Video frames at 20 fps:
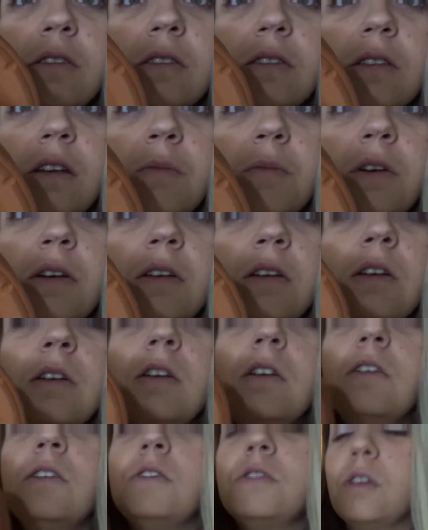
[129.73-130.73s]
the summer.
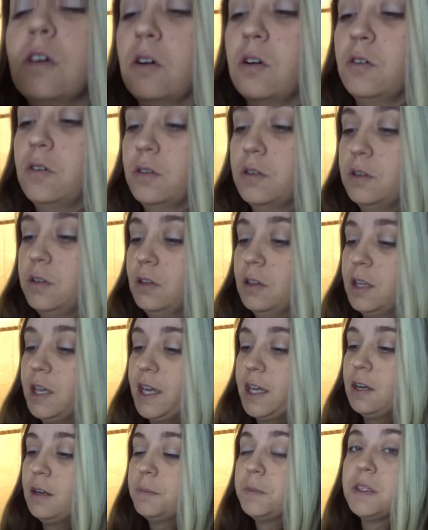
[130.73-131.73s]
So you
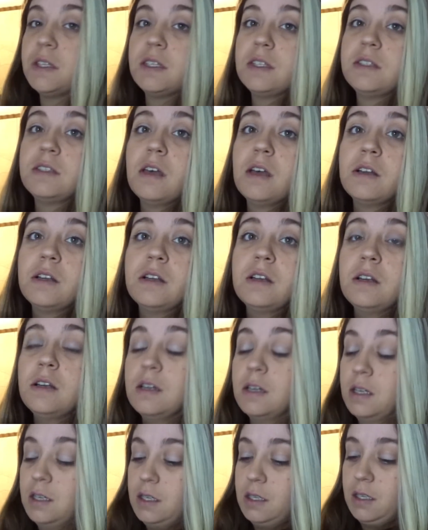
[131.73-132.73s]
light up this sucker
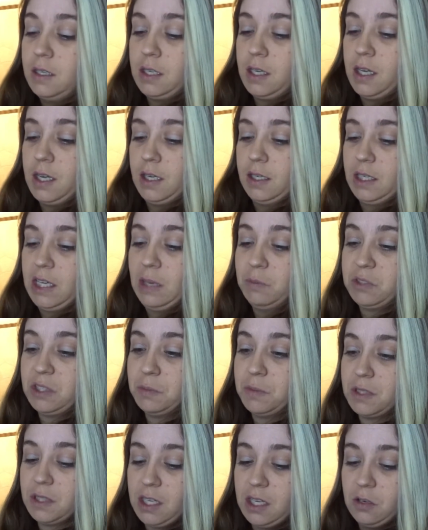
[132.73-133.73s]
and keeps the
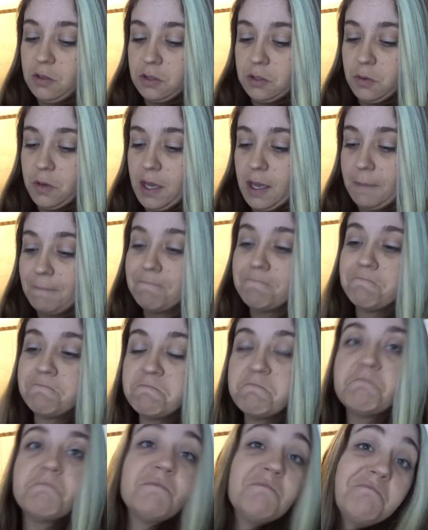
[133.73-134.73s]
mosquitoes away.
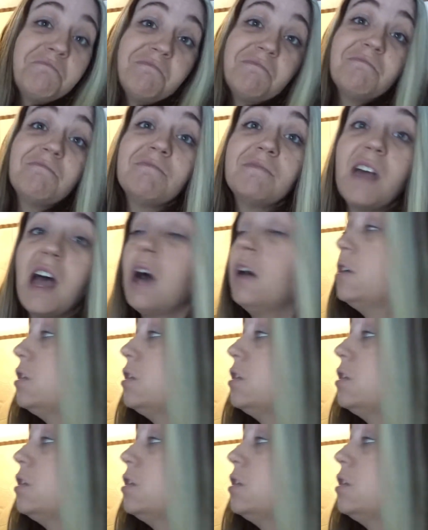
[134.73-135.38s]
I'll